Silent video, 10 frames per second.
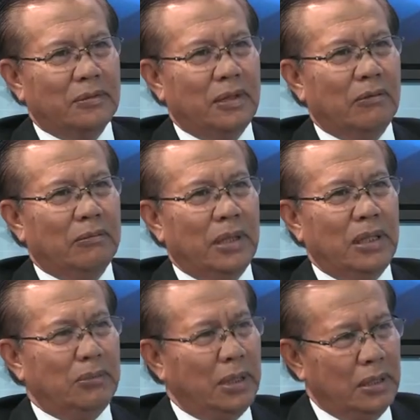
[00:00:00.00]
we have
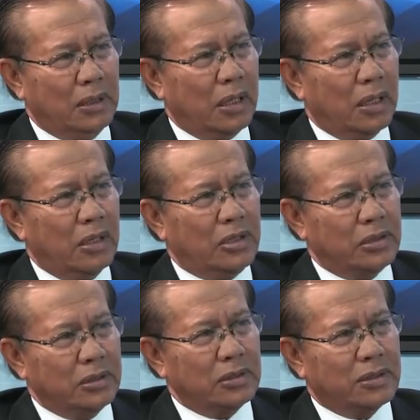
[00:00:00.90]
many, many
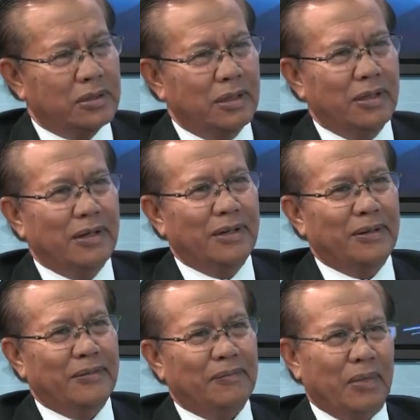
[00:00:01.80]
regulations.
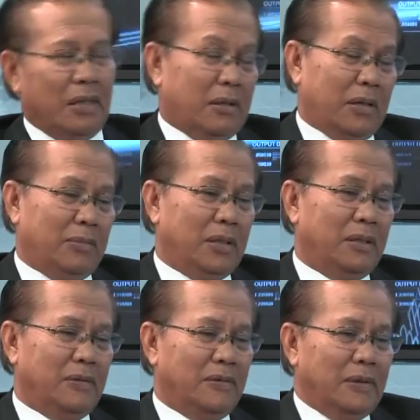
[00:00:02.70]
Uh, I
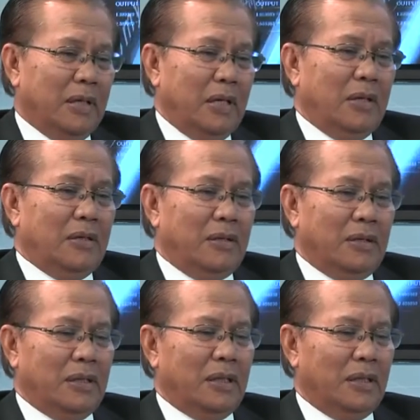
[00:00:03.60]
mean, well, which which is the
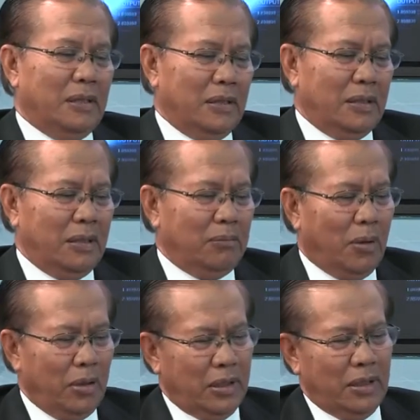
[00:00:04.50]
main body that is the sort of
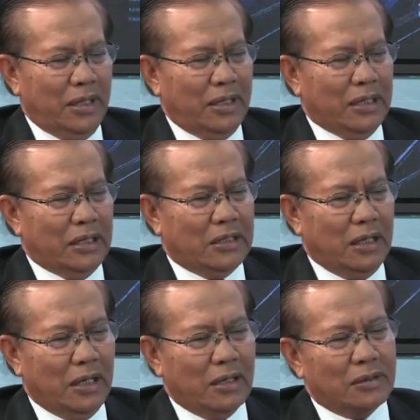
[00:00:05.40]
body that is
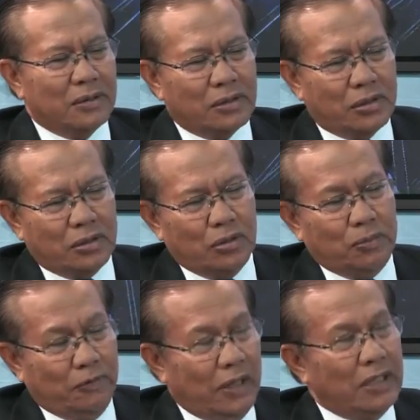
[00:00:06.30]
uh,
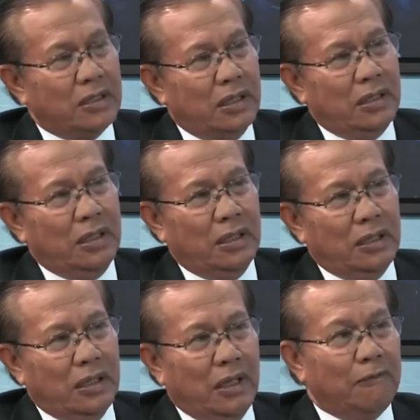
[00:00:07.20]
supervising
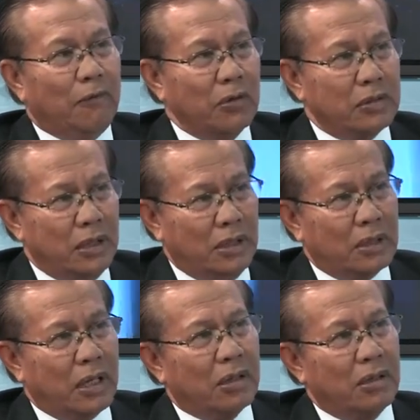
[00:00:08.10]
and
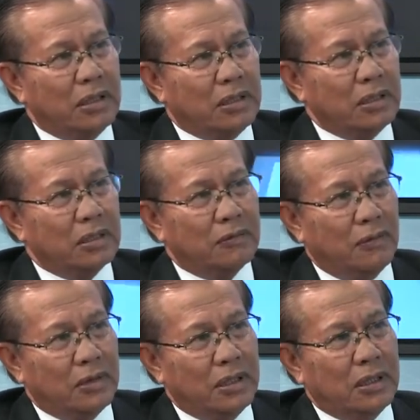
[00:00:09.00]
enforcing regulations
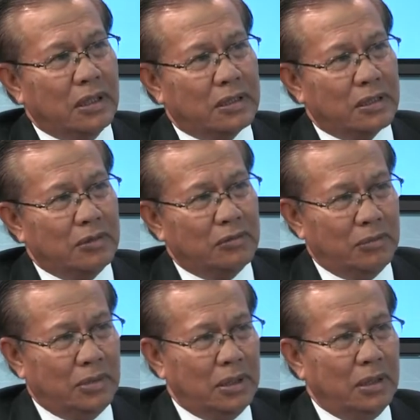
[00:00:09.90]
for the industry
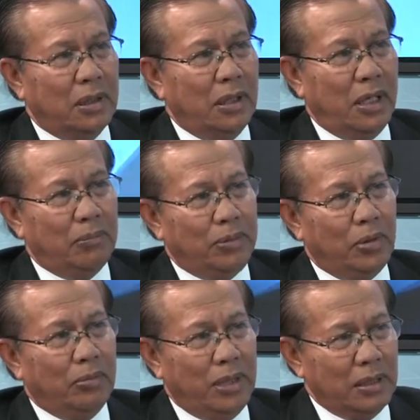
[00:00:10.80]
would be
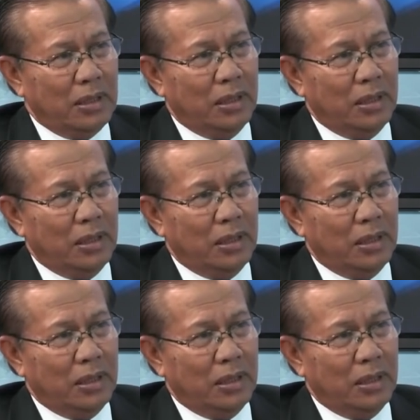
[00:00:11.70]
MPOB,